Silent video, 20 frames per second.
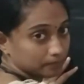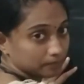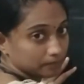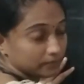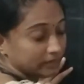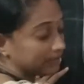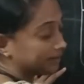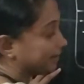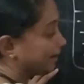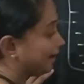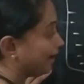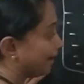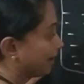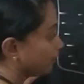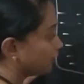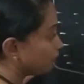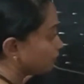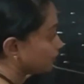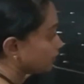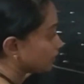Then
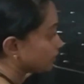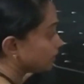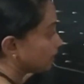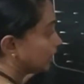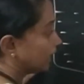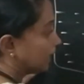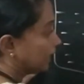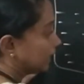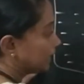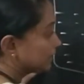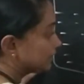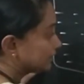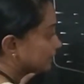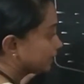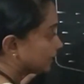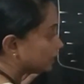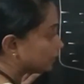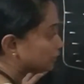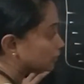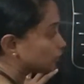after it
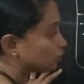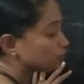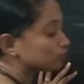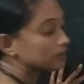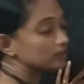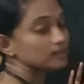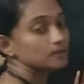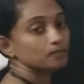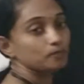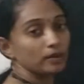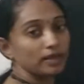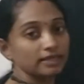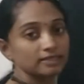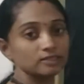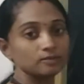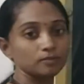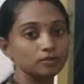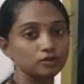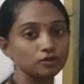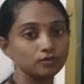gets into the
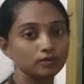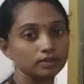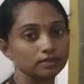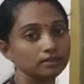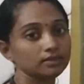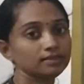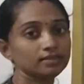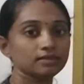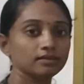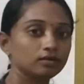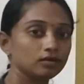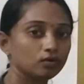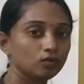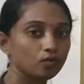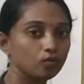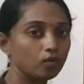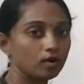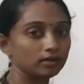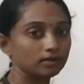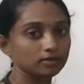space between these
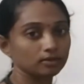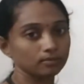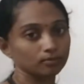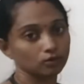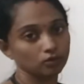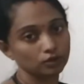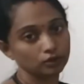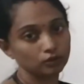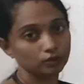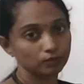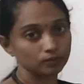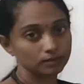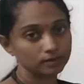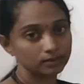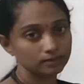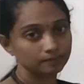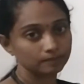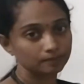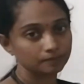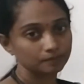water
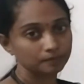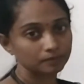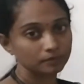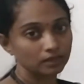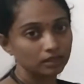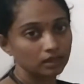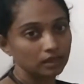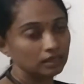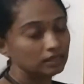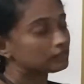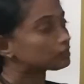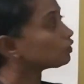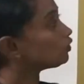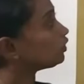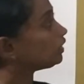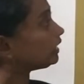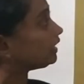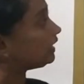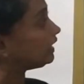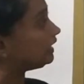molecules.
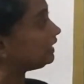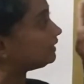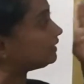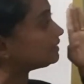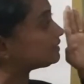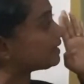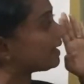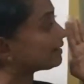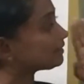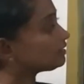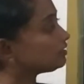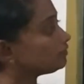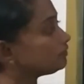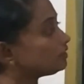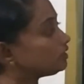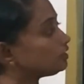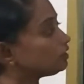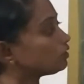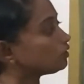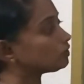So in this
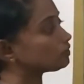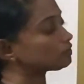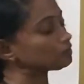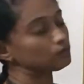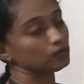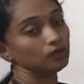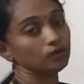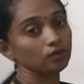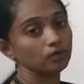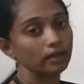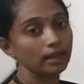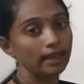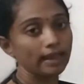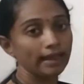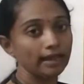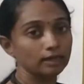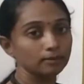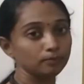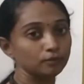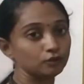activity also
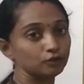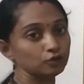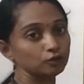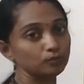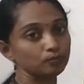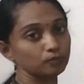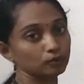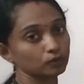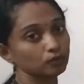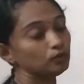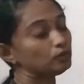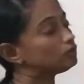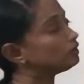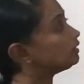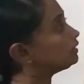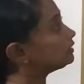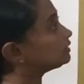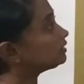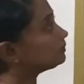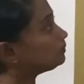help to prove the